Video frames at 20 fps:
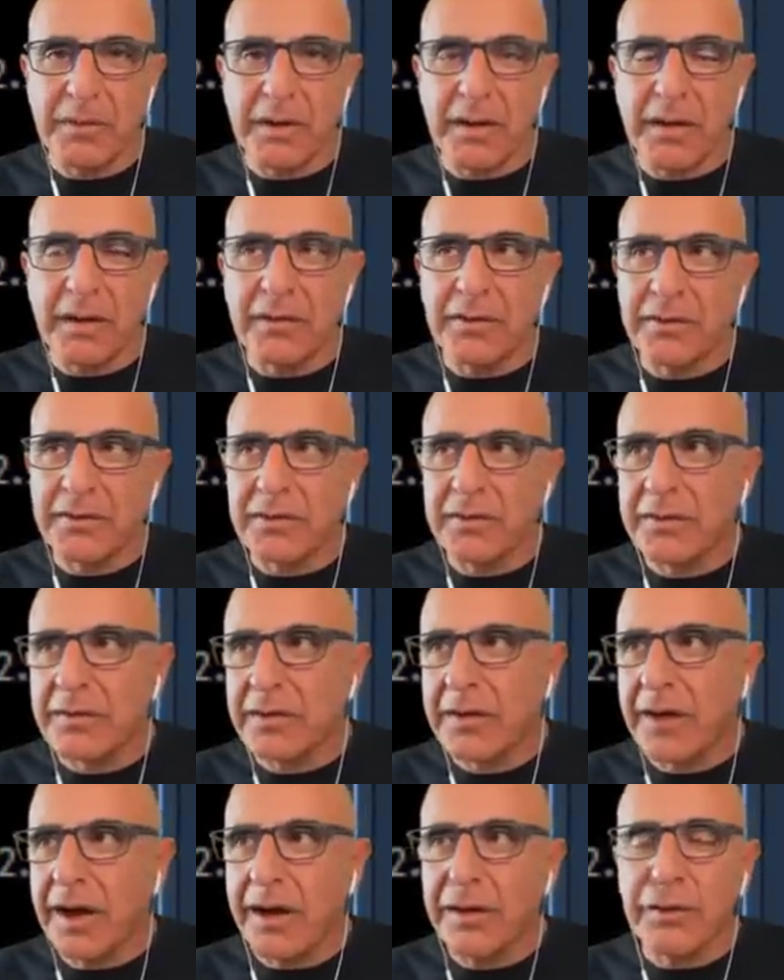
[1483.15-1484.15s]
It's
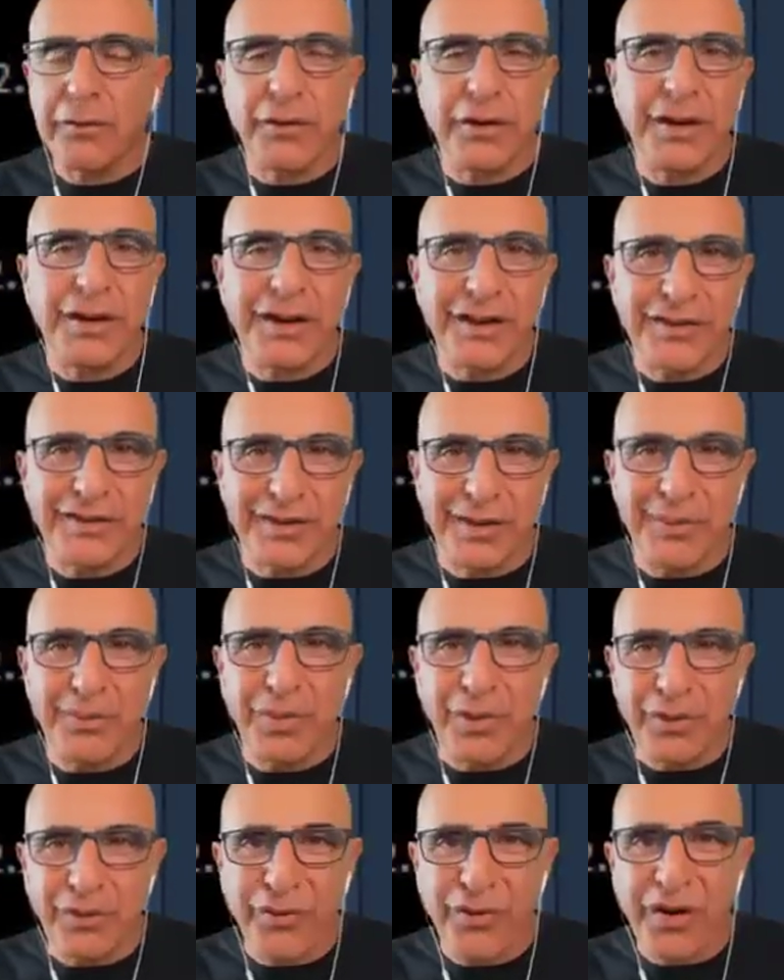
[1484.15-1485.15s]
kind of a crystal
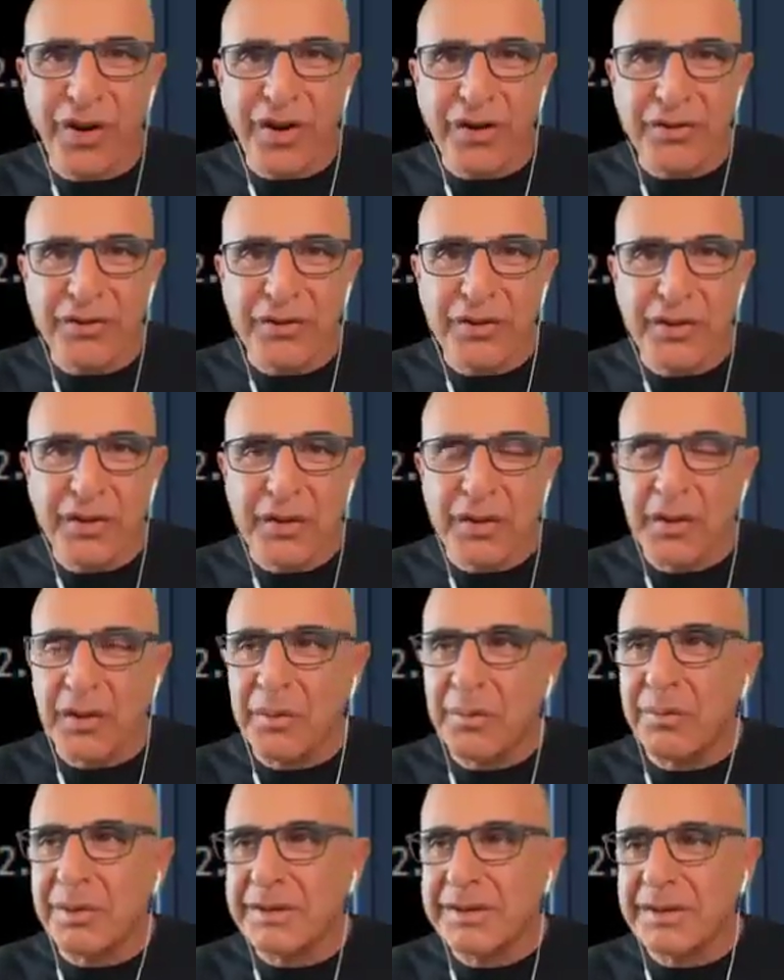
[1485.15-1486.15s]
ball for us,
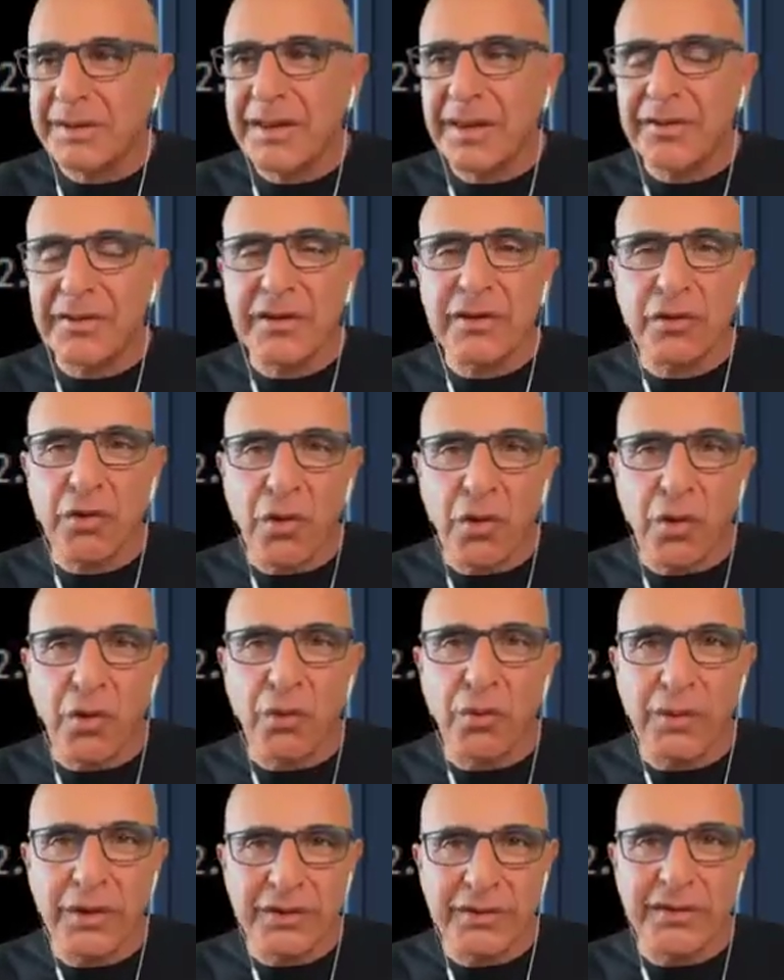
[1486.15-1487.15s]
but it doesn't
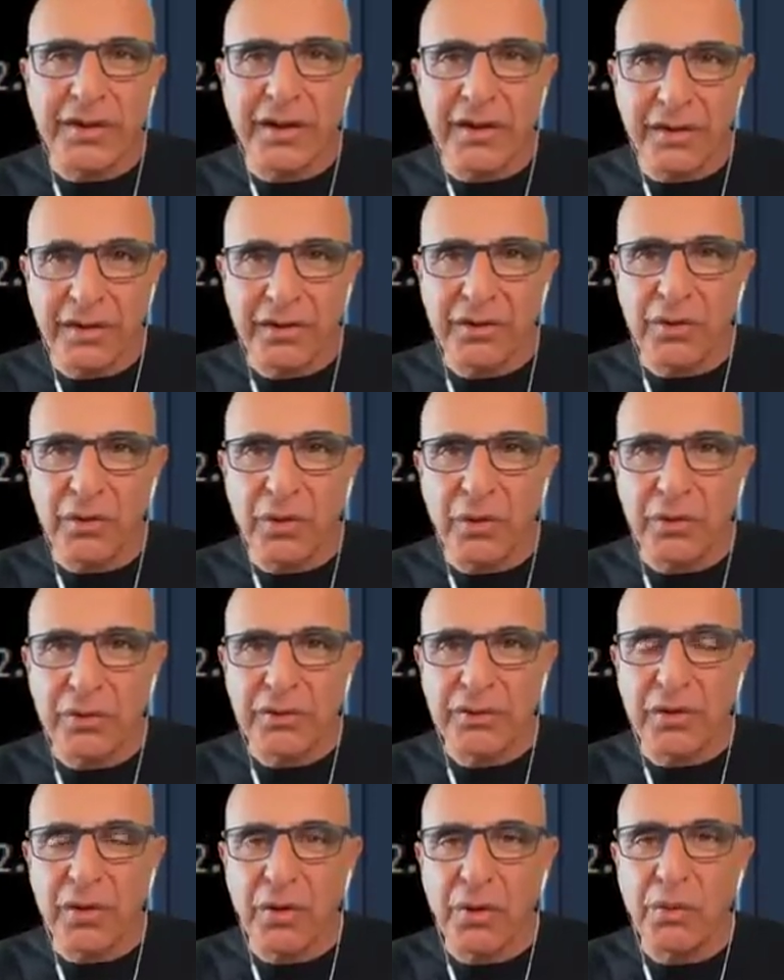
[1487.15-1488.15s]
always tell the truth.
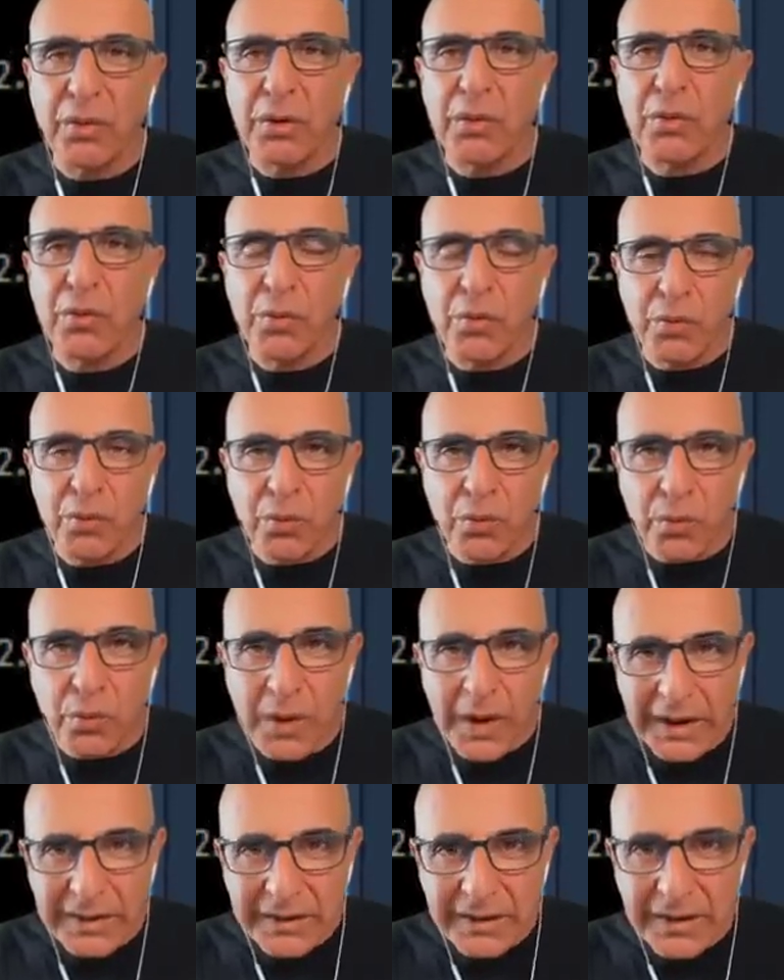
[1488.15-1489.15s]
So we're
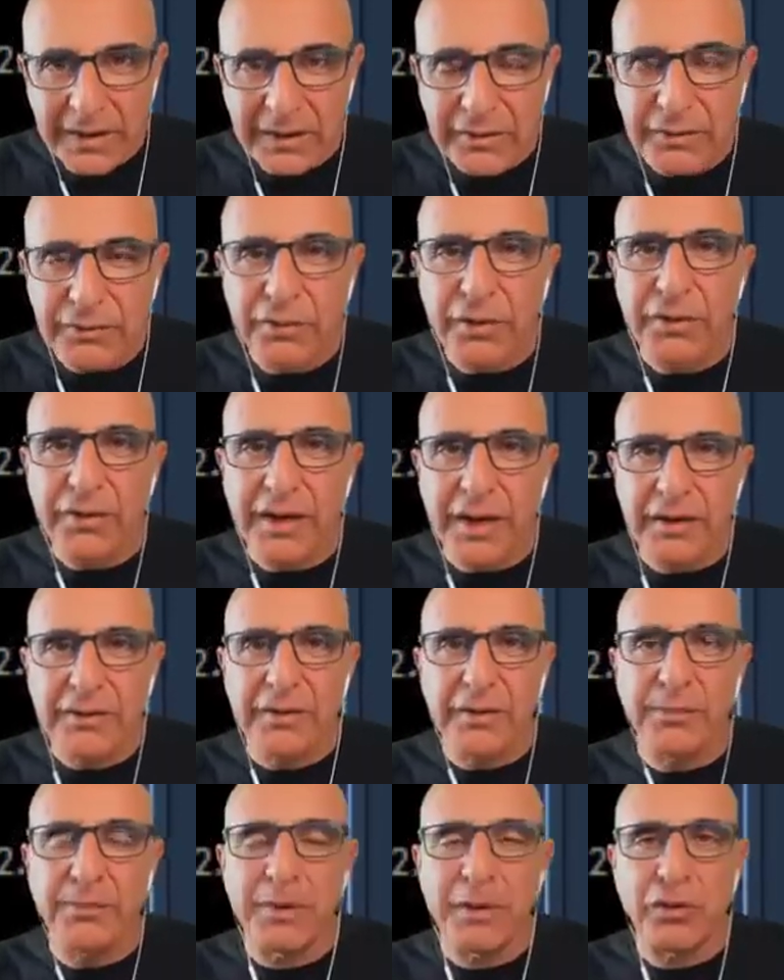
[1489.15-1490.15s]
waiting for the
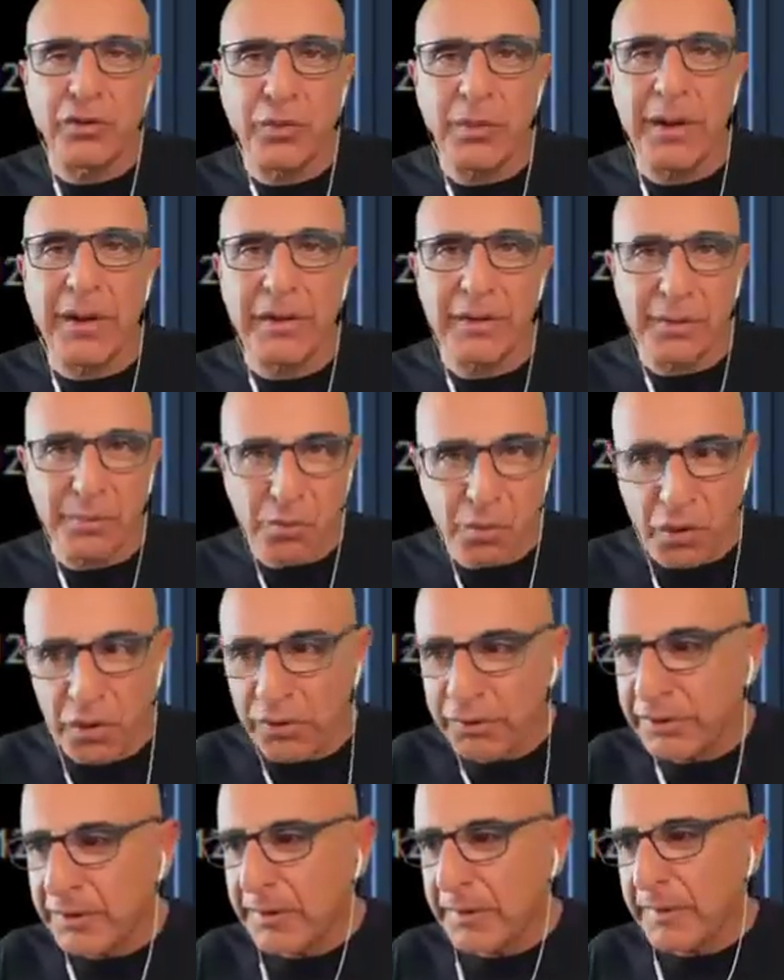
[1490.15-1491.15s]
S&P to make the
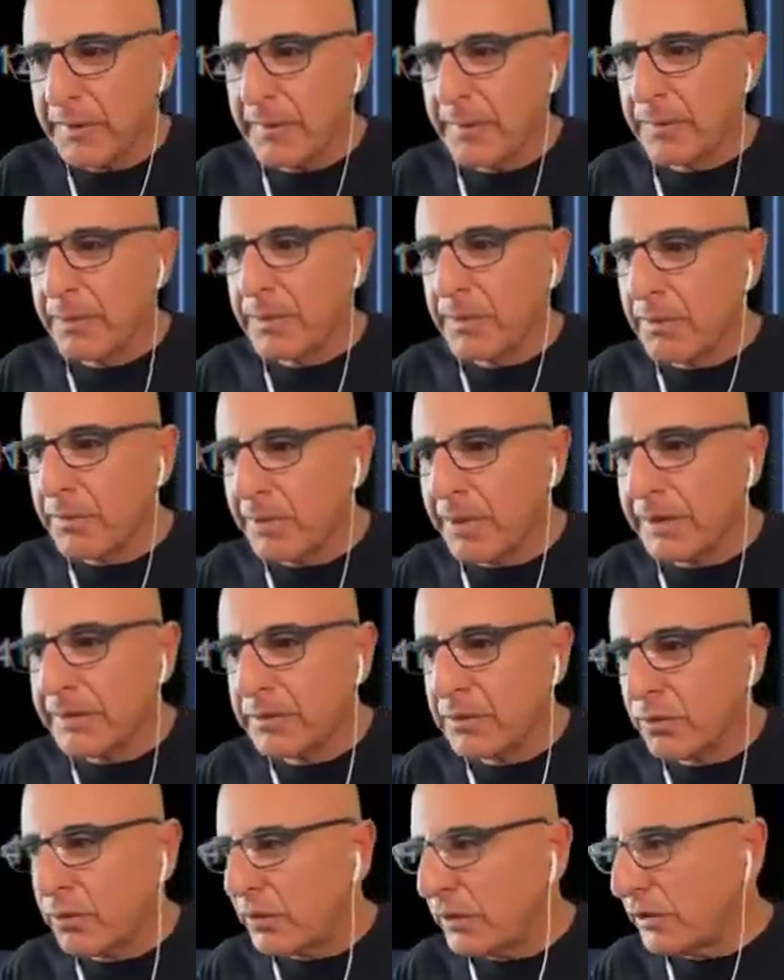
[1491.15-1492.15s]
move,
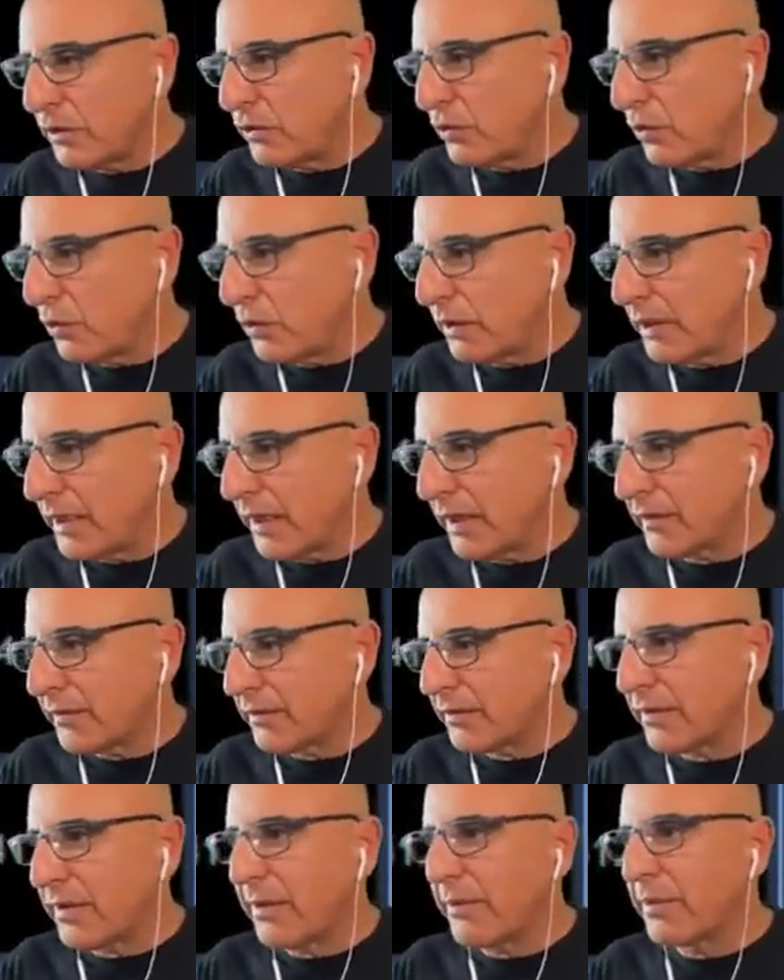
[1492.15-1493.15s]
but we do get
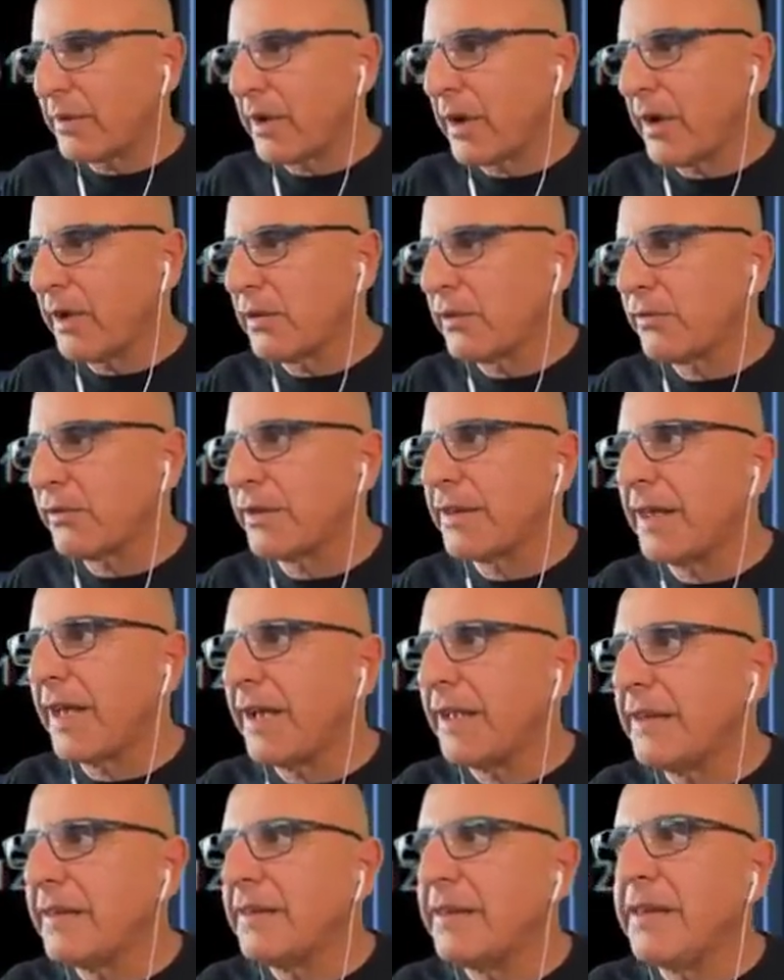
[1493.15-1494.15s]
some kind of an
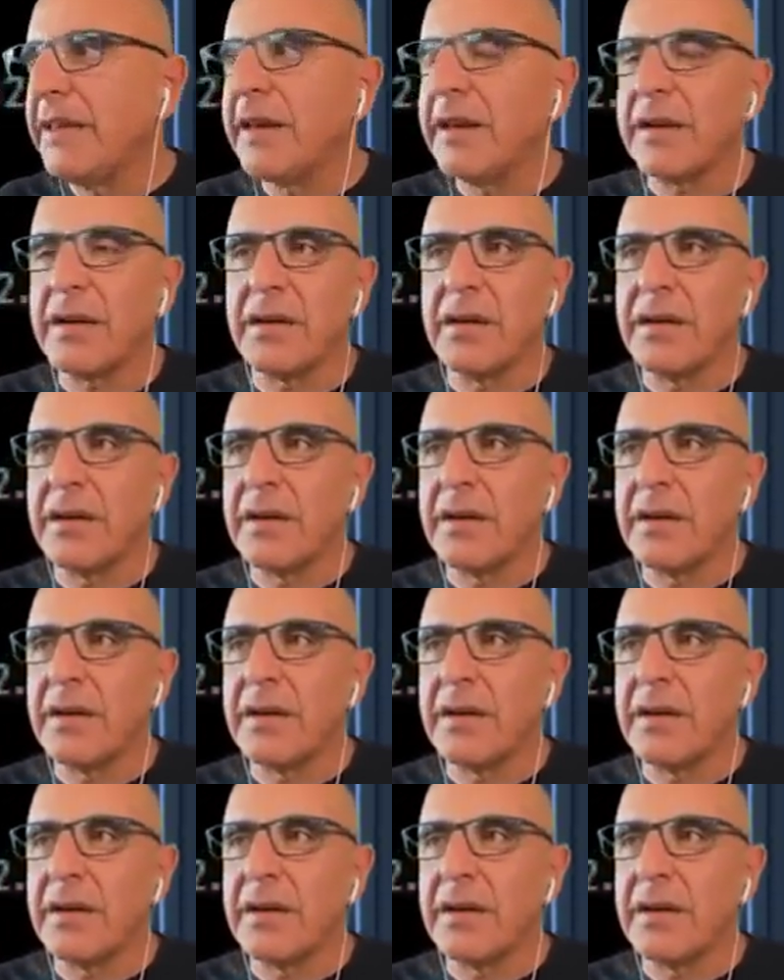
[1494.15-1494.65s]
idea